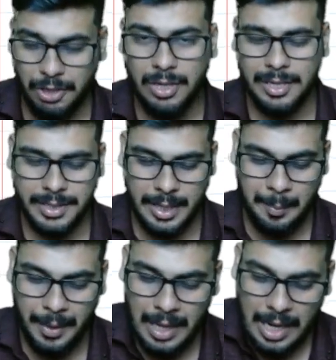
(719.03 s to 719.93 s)

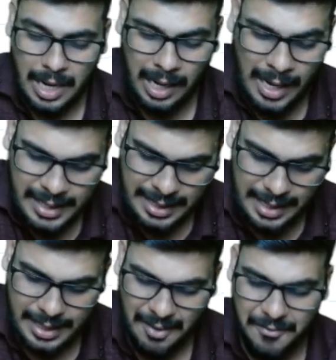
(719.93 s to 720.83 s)
step lies
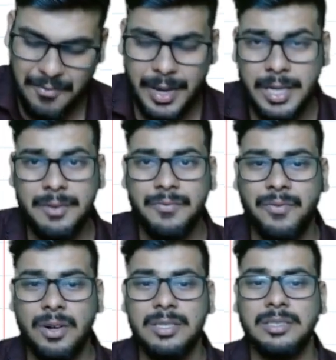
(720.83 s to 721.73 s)
in the very
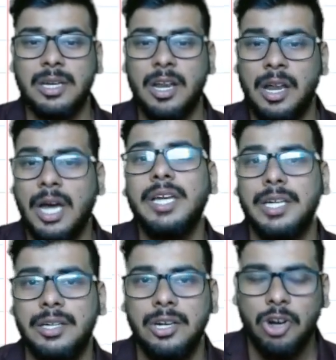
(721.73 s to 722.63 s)
first
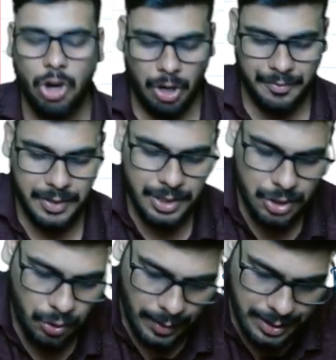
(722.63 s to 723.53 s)
line of this
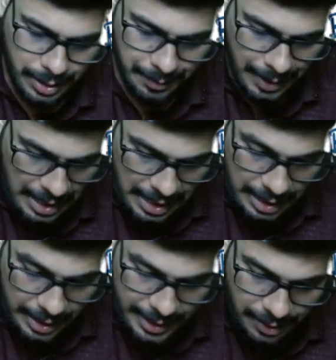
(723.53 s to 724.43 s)
question. Read the